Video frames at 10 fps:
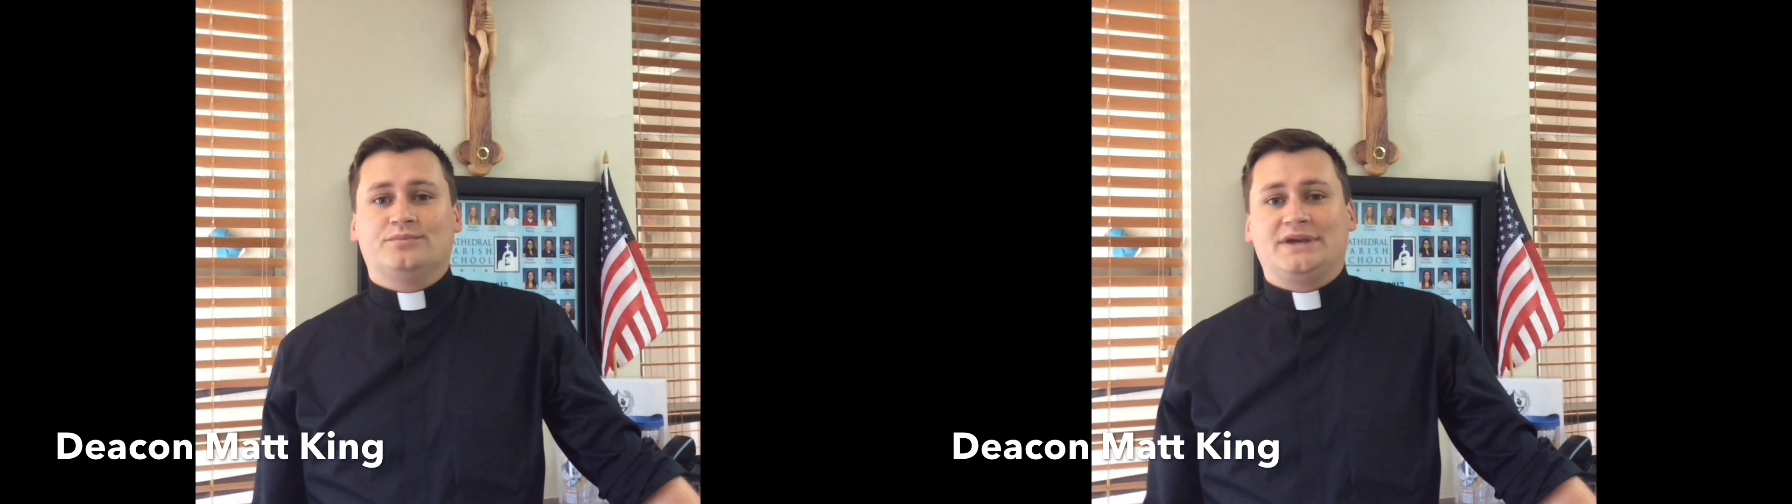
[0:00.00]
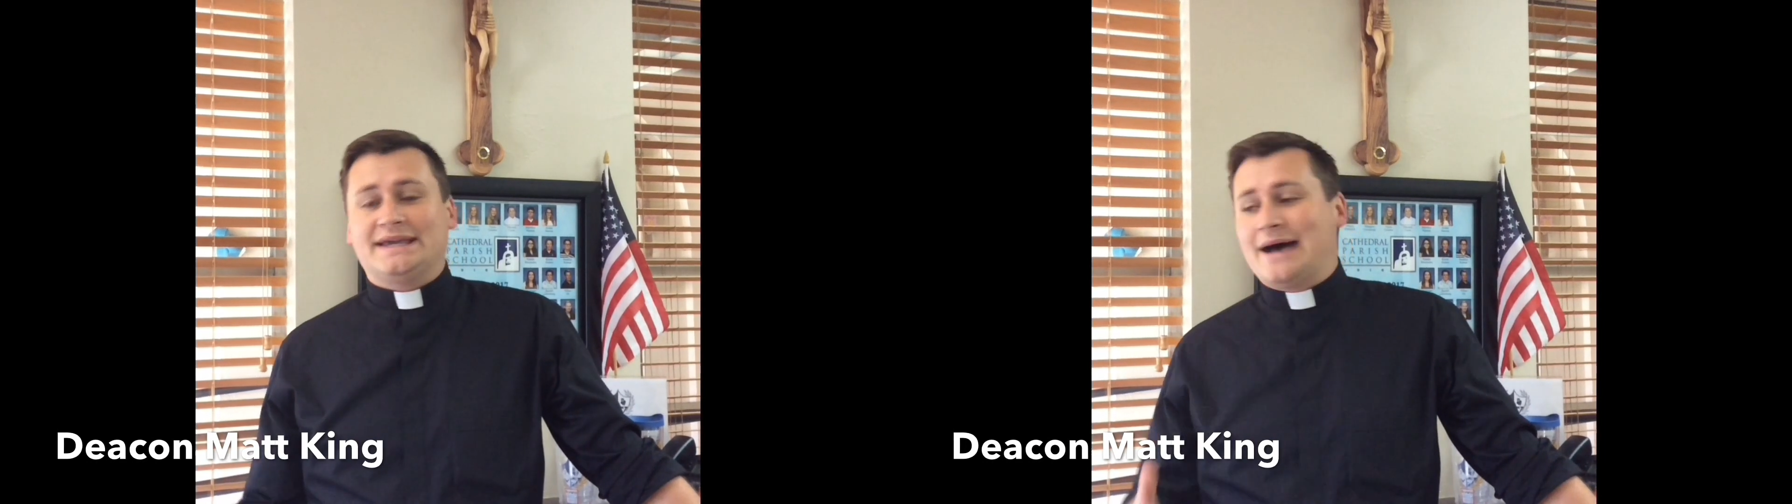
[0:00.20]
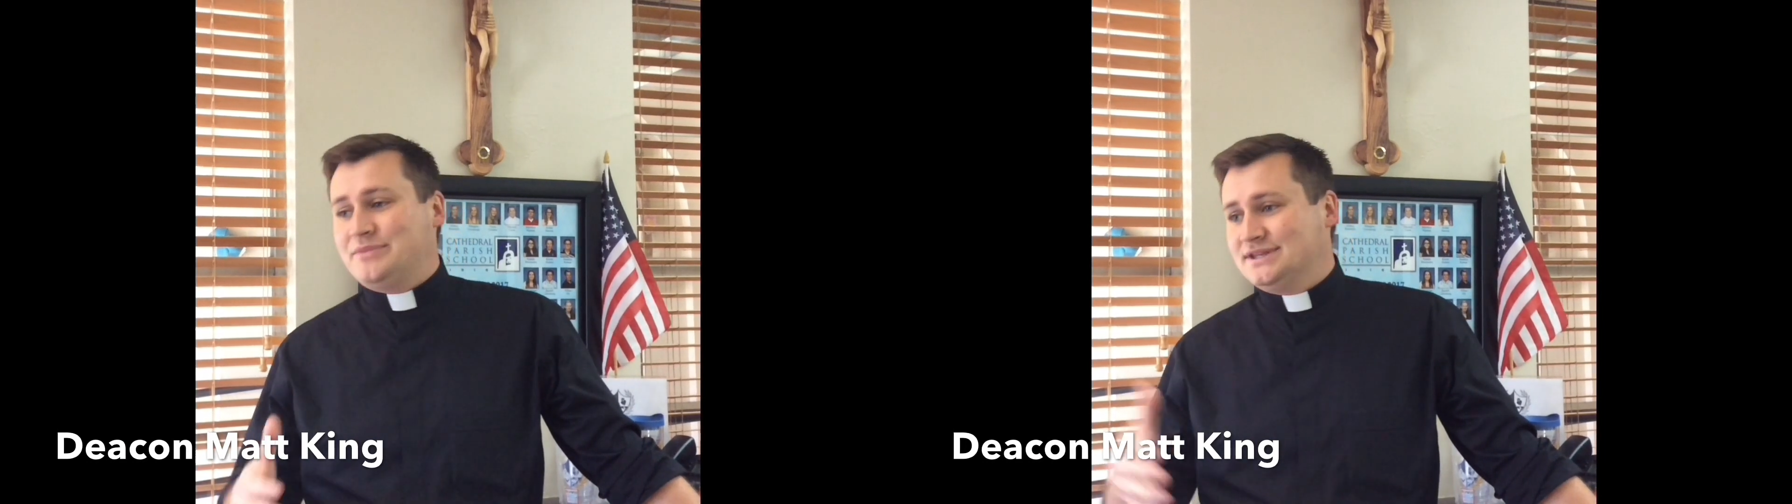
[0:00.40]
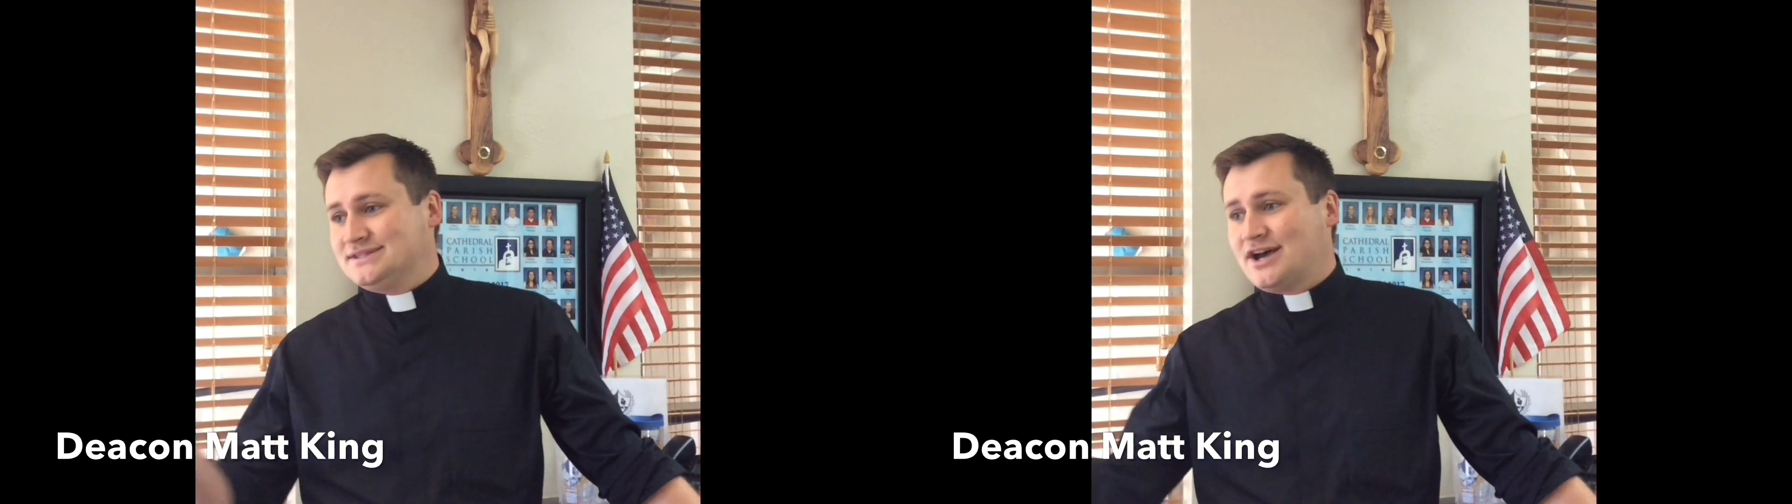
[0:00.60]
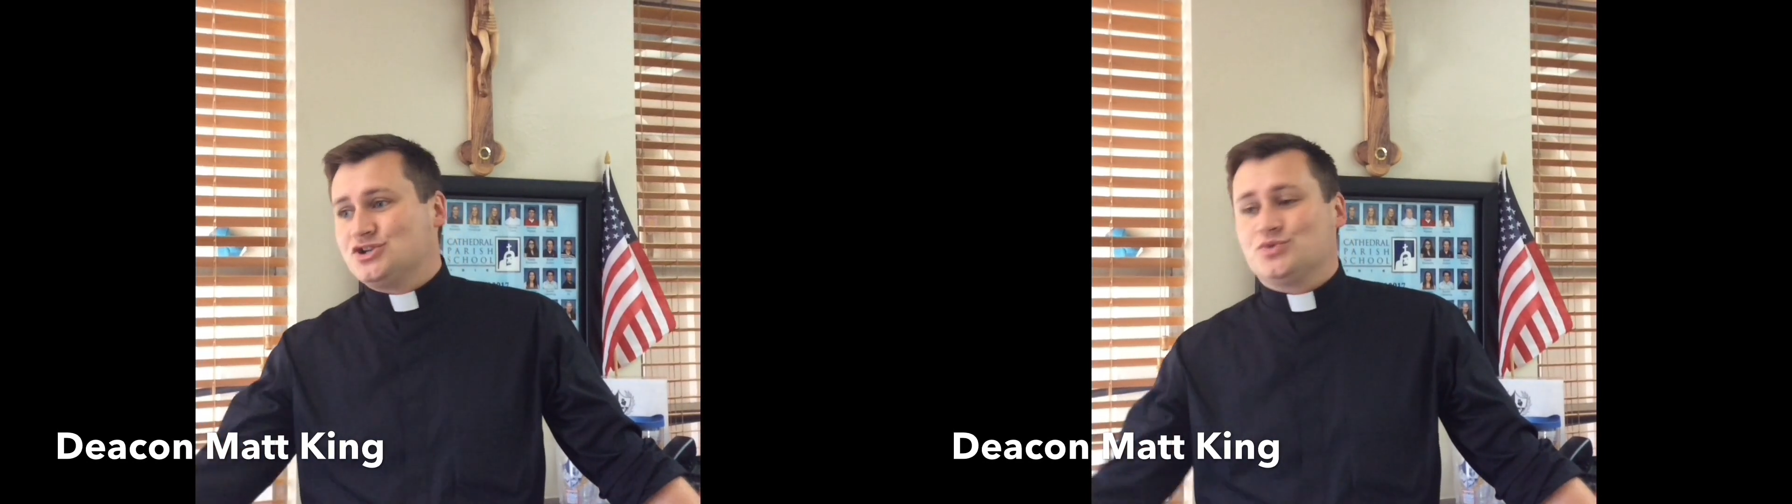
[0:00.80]
He got me in
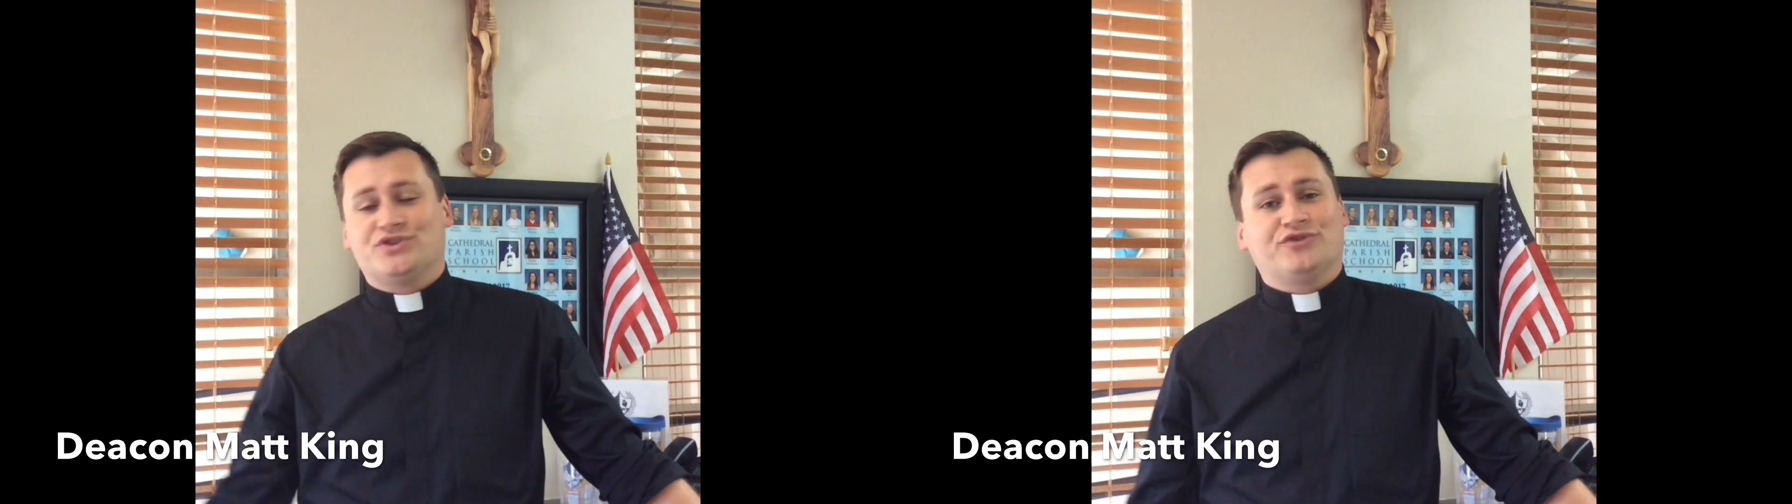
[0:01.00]
touch with the